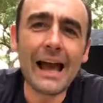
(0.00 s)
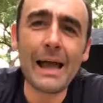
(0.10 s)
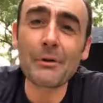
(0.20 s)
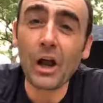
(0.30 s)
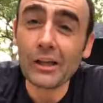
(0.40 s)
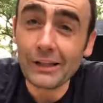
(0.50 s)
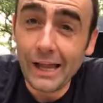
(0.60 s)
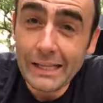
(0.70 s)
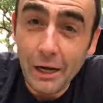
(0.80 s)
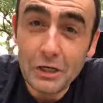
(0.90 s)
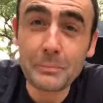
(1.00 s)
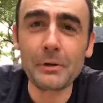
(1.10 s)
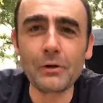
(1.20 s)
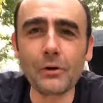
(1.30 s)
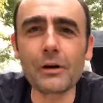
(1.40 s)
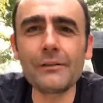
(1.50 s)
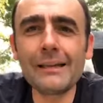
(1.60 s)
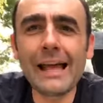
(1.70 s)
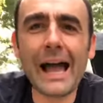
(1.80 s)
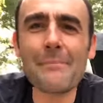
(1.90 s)
I'm an online entrepreneur.
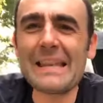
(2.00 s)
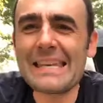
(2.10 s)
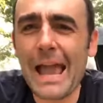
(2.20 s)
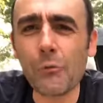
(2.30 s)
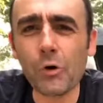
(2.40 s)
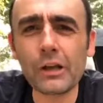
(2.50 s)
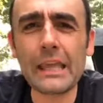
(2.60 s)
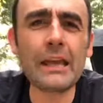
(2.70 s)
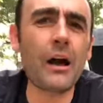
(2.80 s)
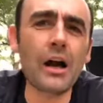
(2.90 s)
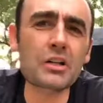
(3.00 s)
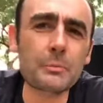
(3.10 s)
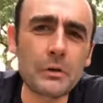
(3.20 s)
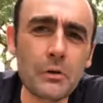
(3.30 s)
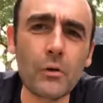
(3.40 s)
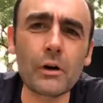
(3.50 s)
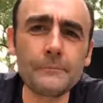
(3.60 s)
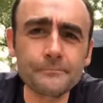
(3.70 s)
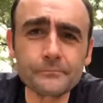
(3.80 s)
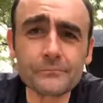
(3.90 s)
I'm a networking entrepreneur.